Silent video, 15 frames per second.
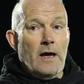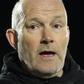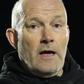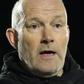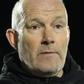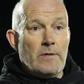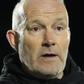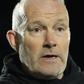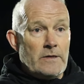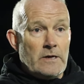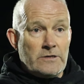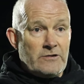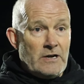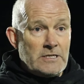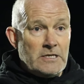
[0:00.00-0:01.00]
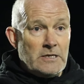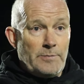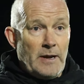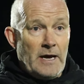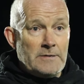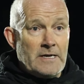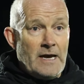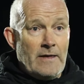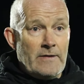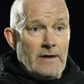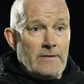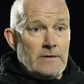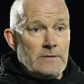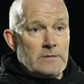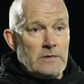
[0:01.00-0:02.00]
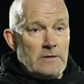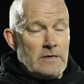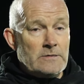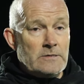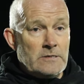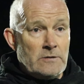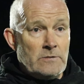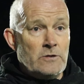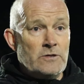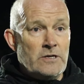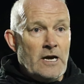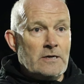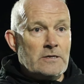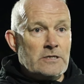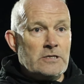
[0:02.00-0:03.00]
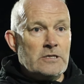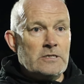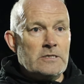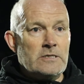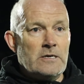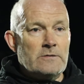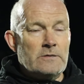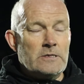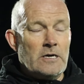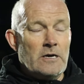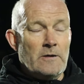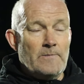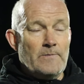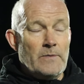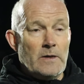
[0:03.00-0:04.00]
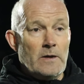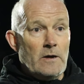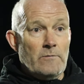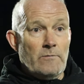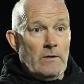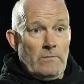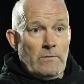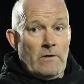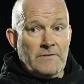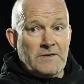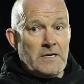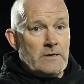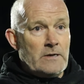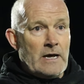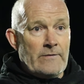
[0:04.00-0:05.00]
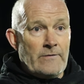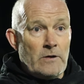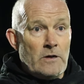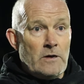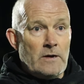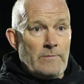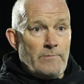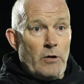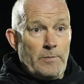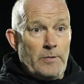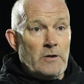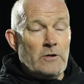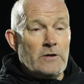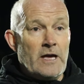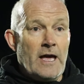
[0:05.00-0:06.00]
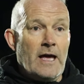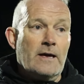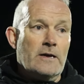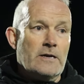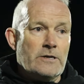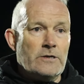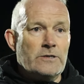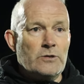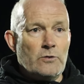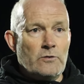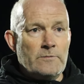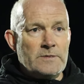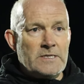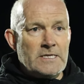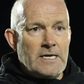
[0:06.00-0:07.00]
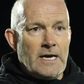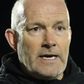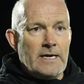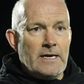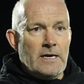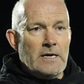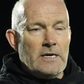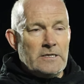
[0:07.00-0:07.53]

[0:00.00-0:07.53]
And I trusted the players out there. There's some good youngsters that... we're obviously going to have a proper look at, and you saw them today.